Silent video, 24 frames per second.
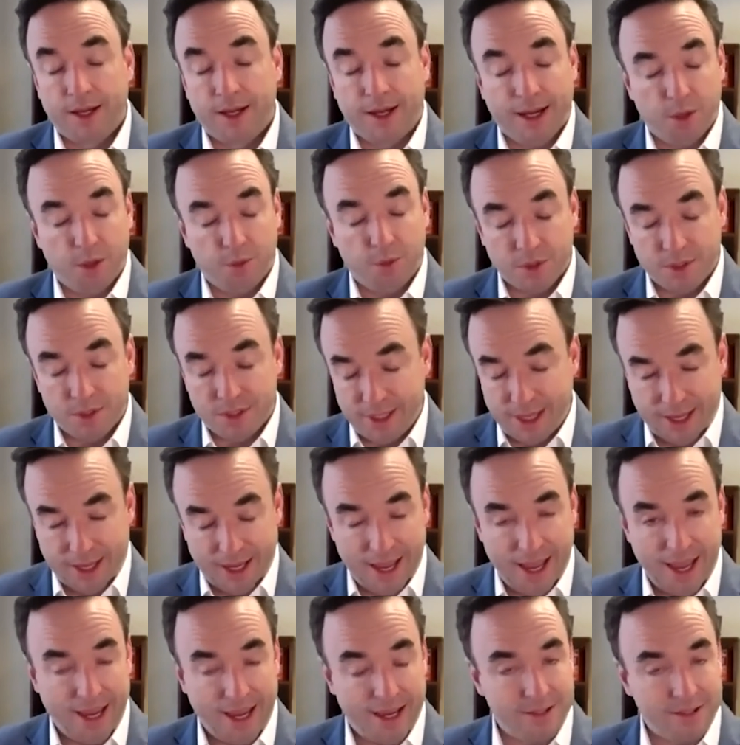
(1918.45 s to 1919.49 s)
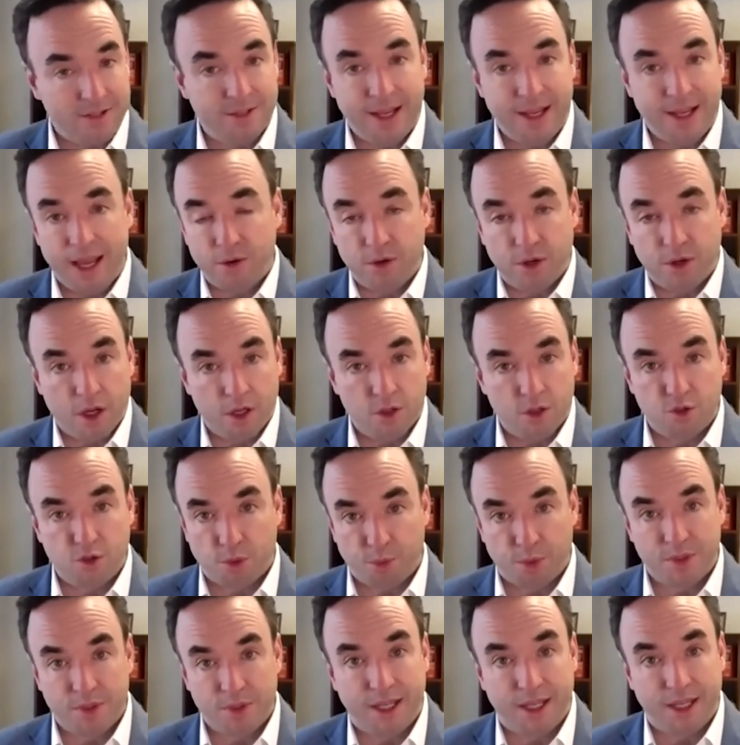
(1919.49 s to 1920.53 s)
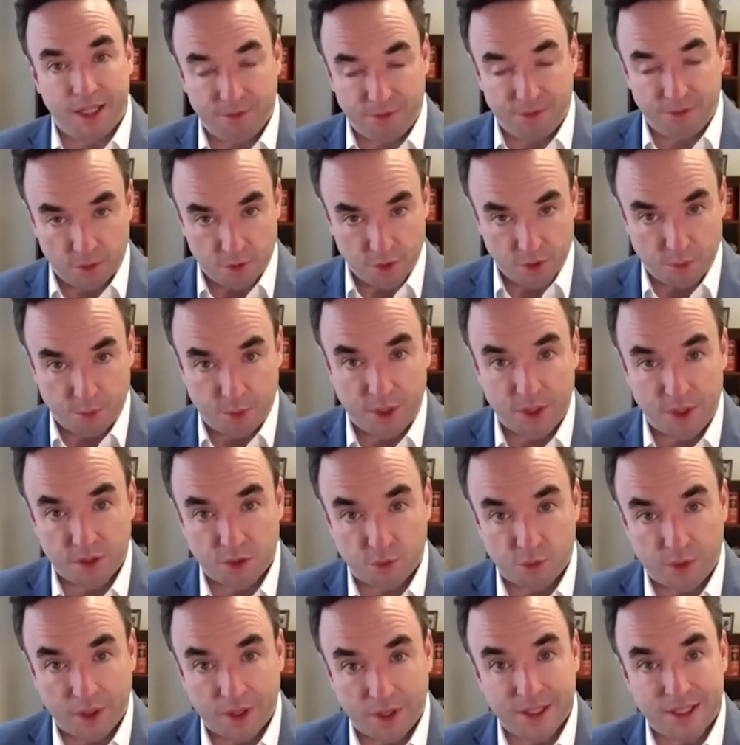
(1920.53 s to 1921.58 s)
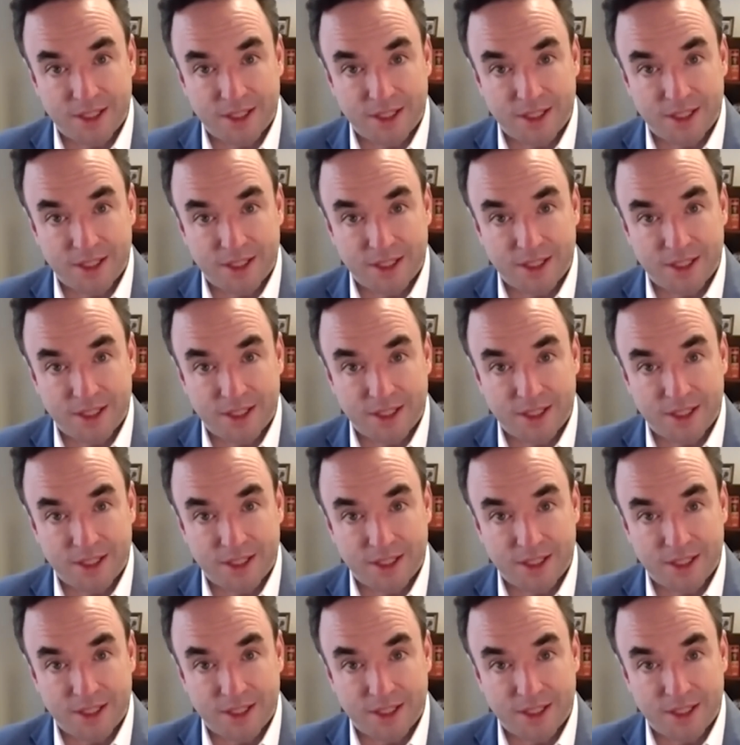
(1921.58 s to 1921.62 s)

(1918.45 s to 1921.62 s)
I will say hands down 100%, if there's a piece of real